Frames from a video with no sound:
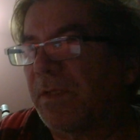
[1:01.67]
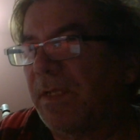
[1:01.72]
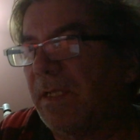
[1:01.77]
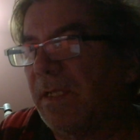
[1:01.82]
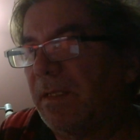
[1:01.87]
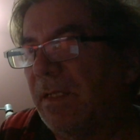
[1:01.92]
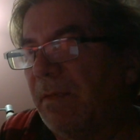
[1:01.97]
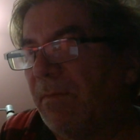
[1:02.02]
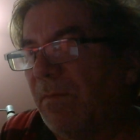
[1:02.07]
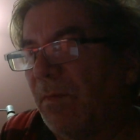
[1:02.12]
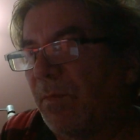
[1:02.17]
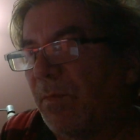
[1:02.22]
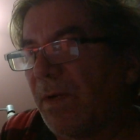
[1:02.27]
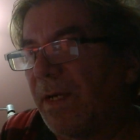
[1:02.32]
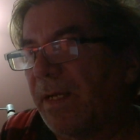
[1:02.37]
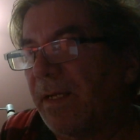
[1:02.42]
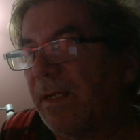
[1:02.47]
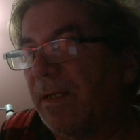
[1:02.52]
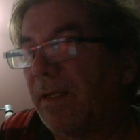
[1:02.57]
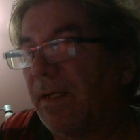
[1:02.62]
18 will
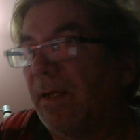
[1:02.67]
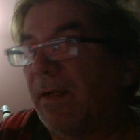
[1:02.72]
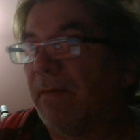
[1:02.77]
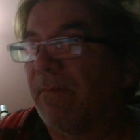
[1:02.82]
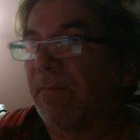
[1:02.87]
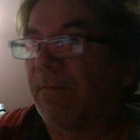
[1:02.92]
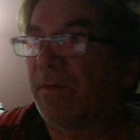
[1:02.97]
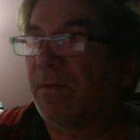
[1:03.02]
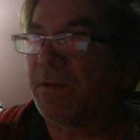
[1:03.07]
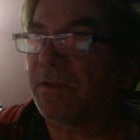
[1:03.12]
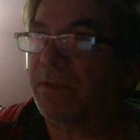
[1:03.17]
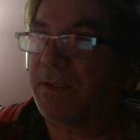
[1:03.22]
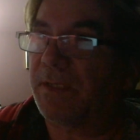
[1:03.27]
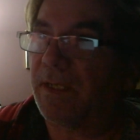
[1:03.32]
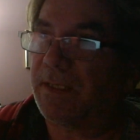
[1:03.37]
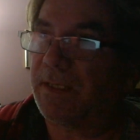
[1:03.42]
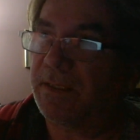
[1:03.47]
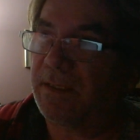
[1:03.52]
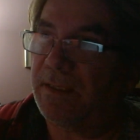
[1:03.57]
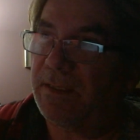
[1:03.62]
break it, version
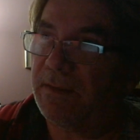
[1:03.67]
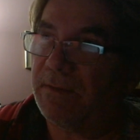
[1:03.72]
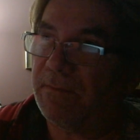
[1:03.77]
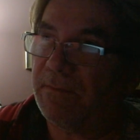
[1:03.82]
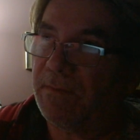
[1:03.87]
19